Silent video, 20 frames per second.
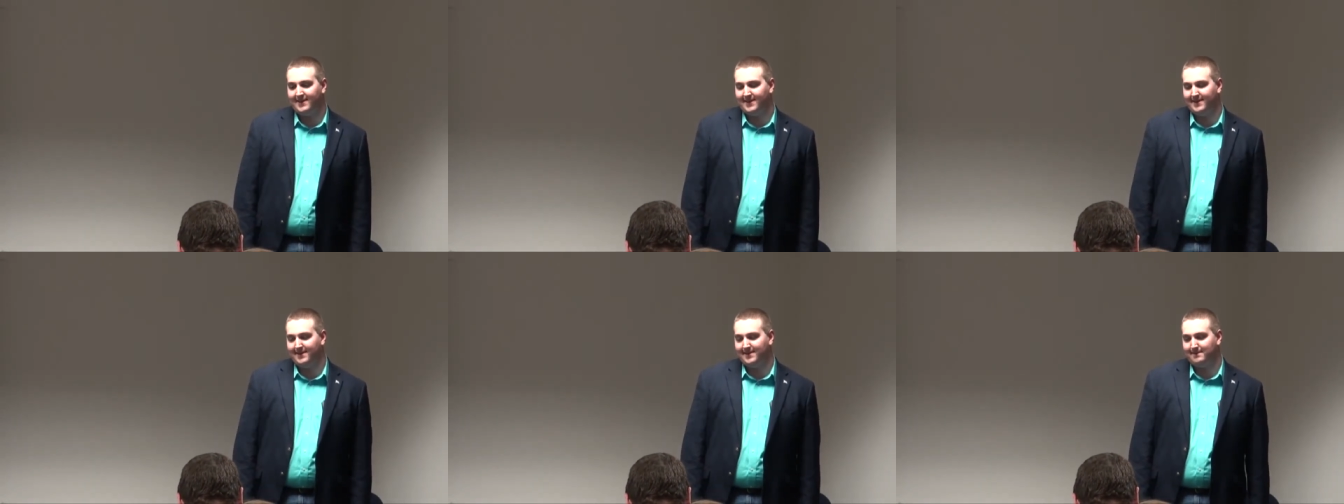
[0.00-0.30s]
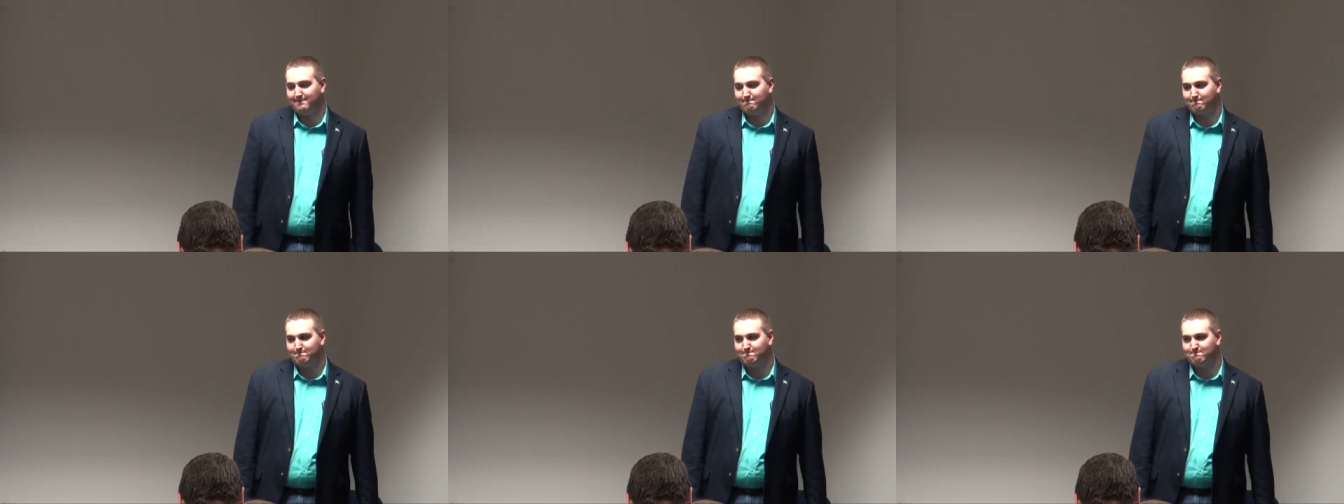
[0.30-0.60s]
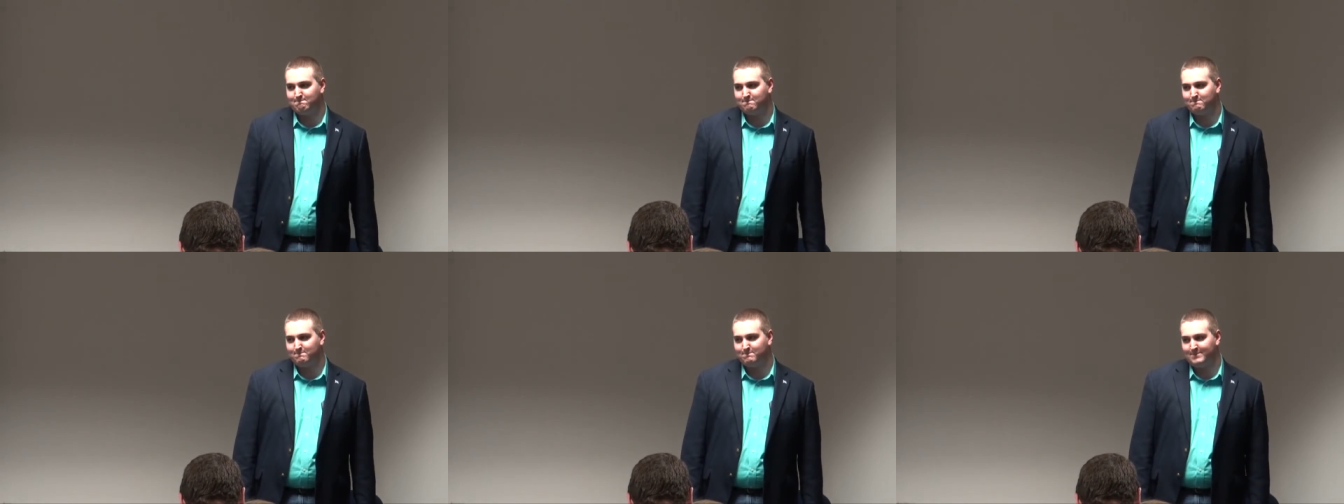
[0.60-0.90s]
Um,
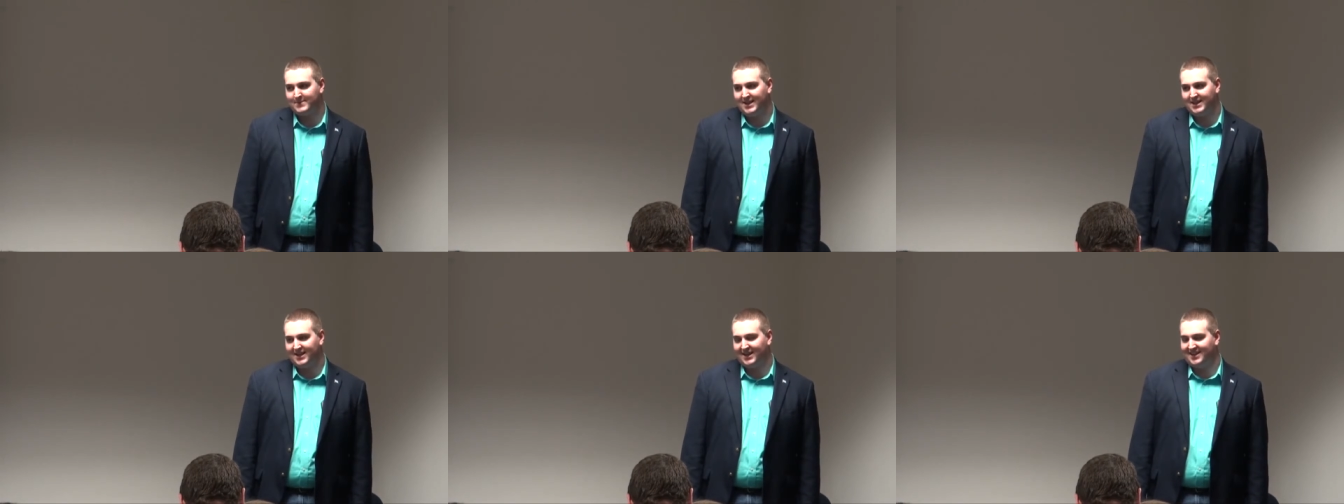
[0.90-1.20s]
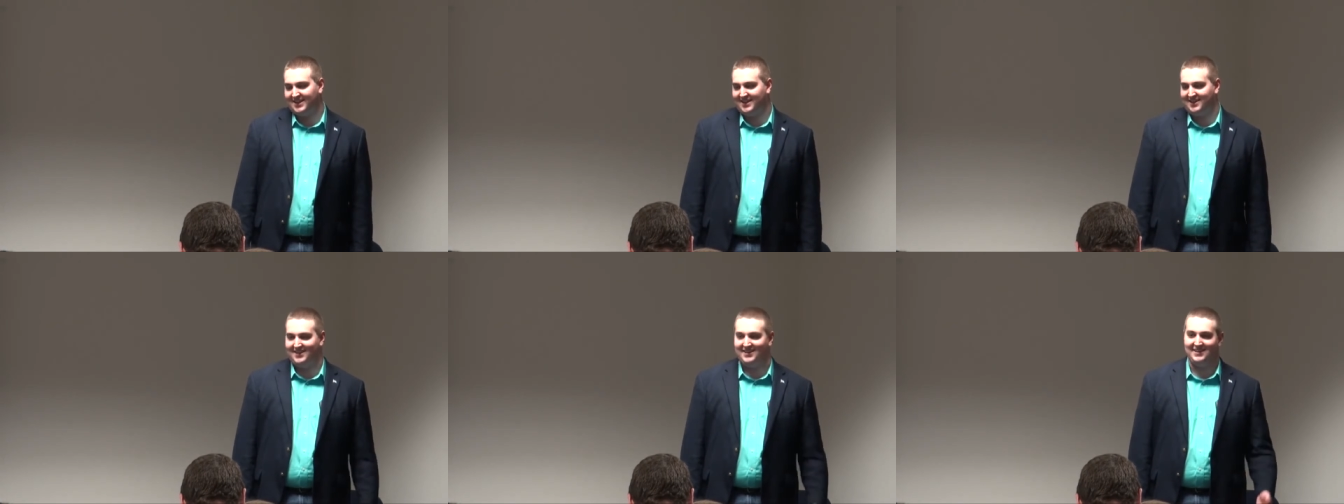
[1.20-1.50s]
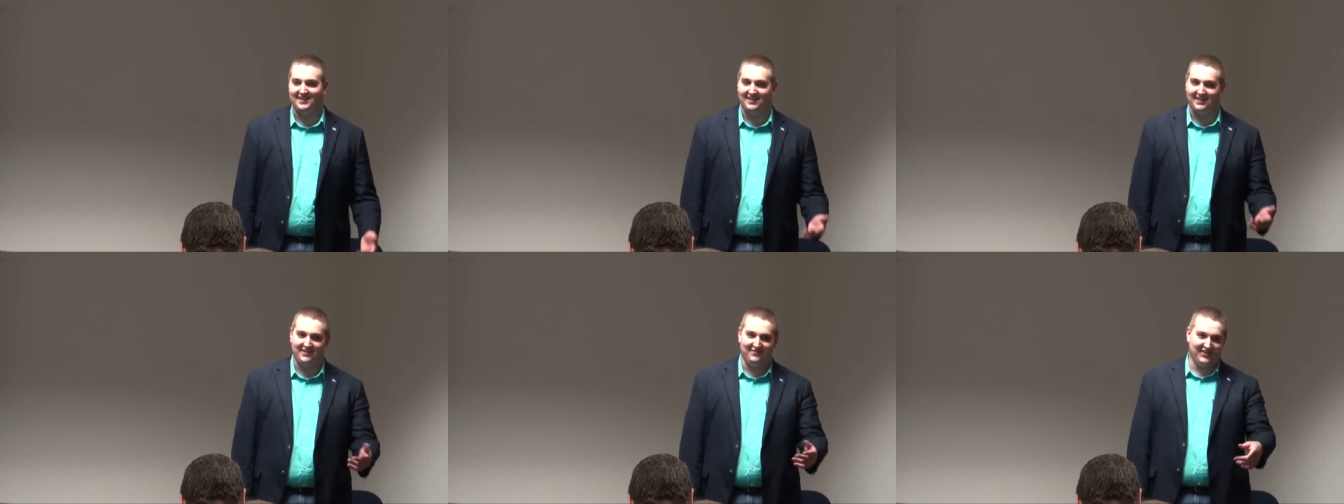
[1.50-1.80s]
I did,
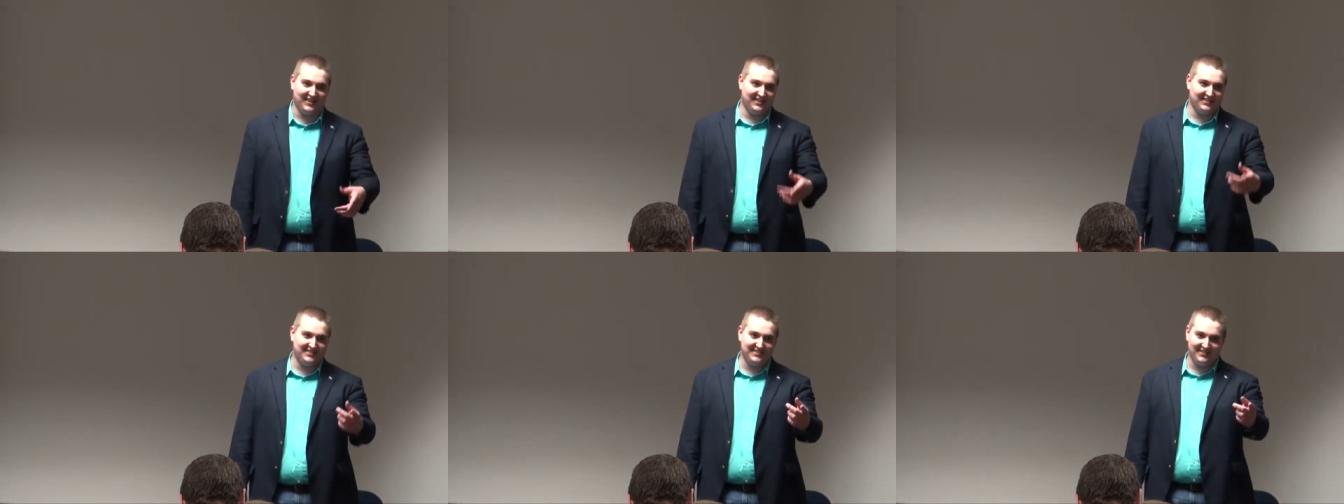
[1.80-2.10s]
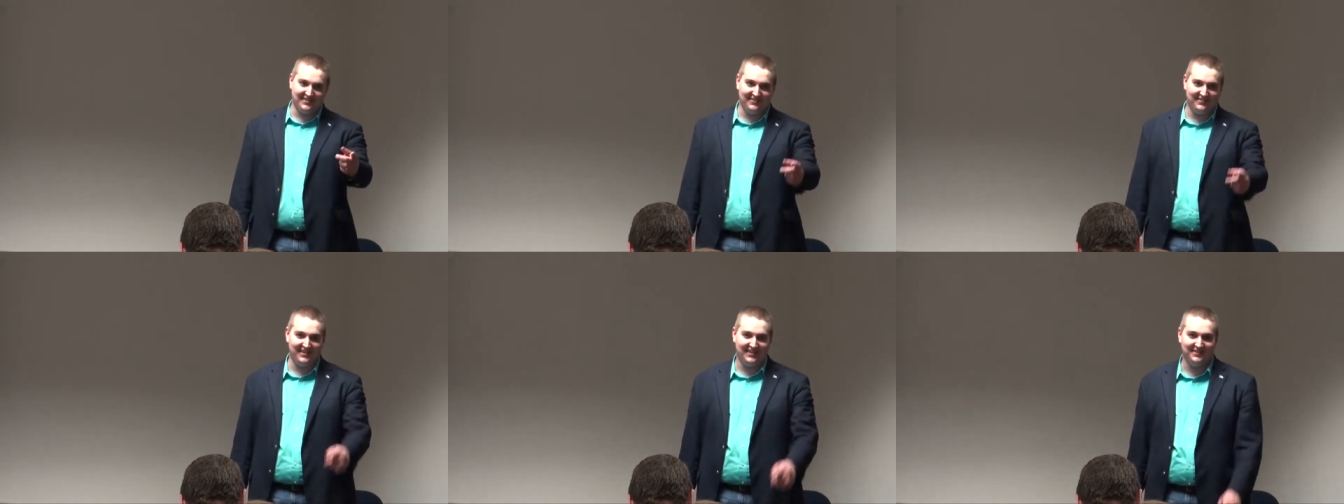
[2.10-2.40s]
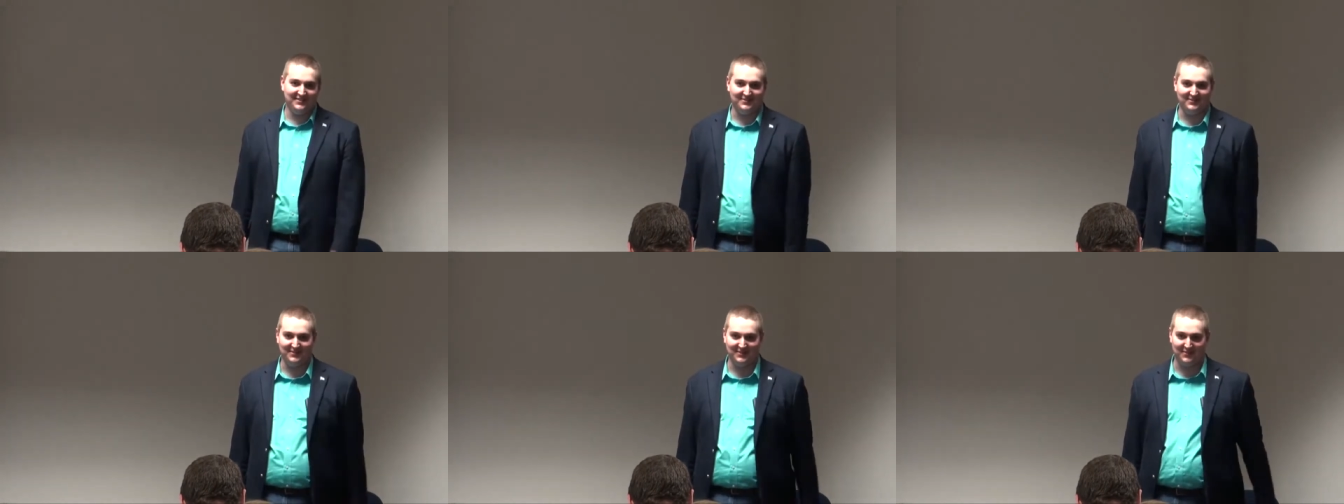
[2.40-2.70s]
had not even considered
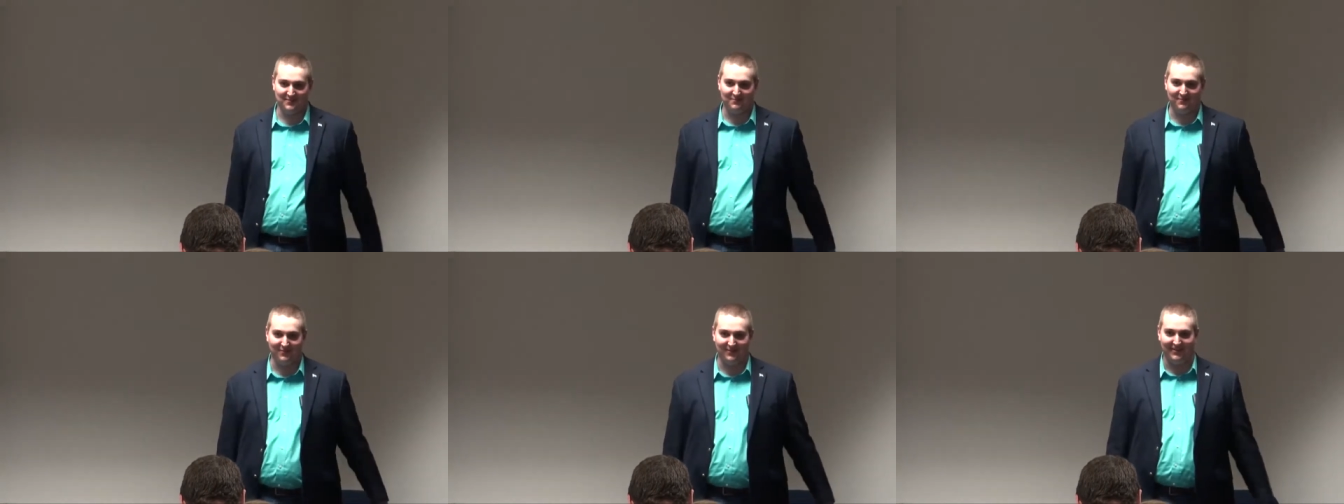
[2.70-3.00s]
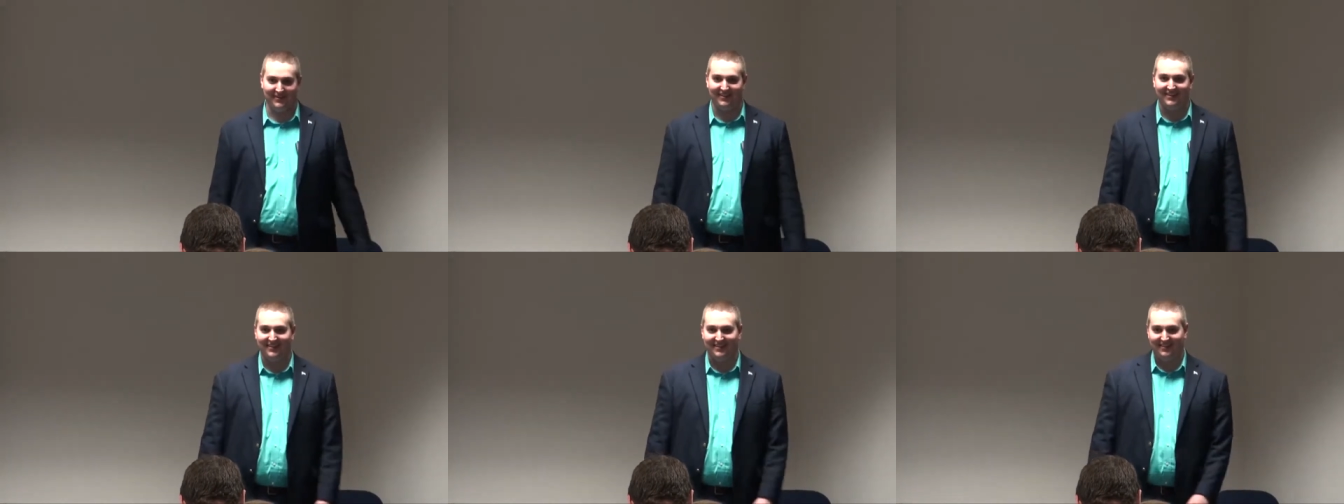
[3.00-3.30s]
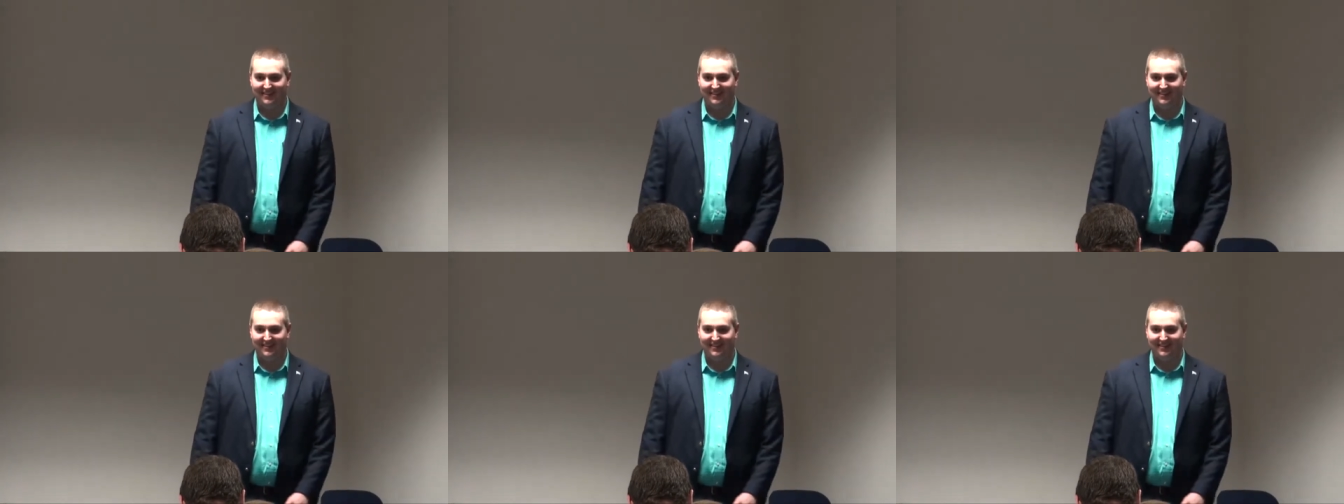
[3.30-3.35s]
that as a good point.